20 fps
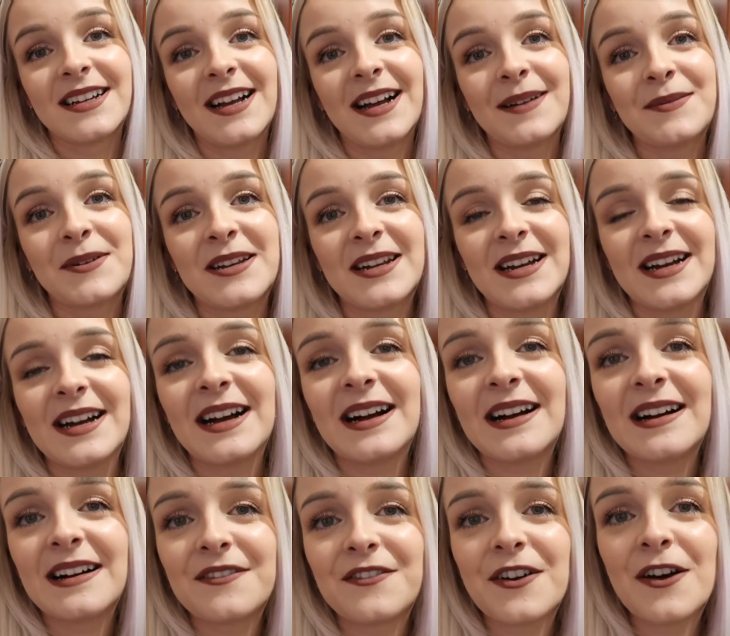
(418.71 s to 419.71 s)
I'm gonna
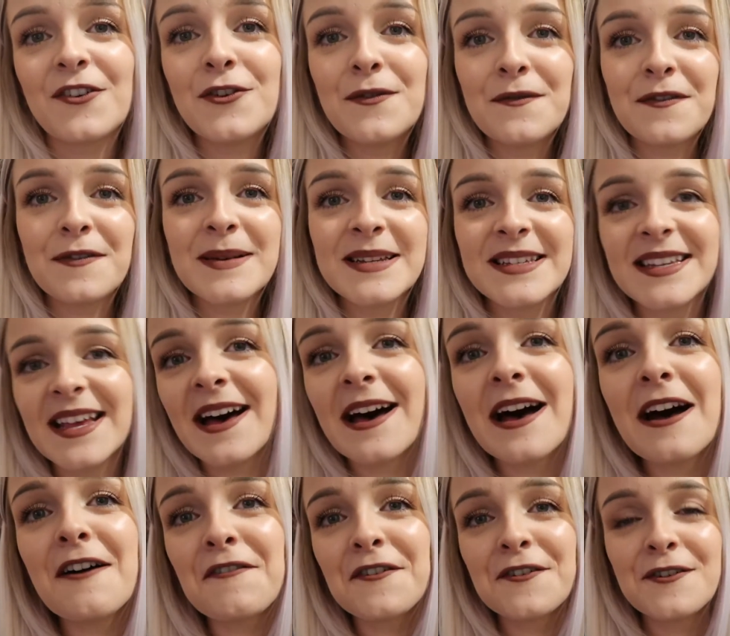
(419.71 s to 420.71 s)
have a room for
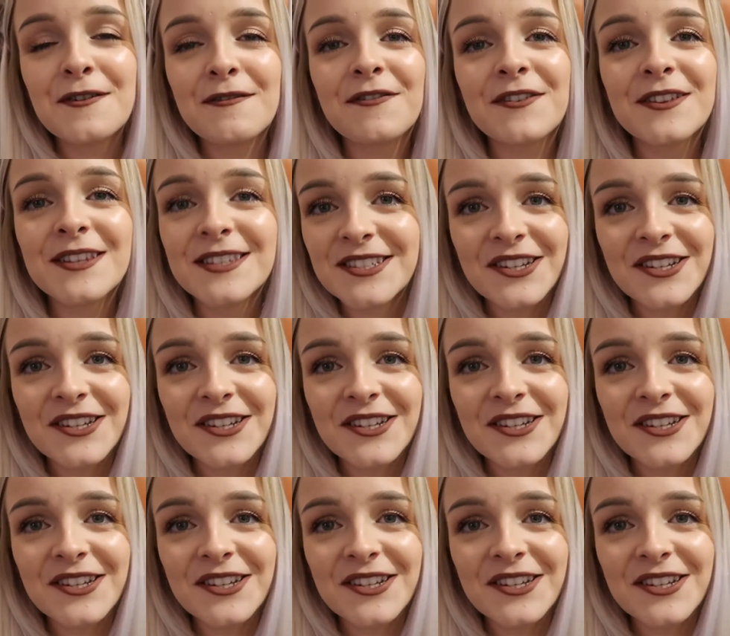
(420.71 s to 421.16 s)
myself, a room for the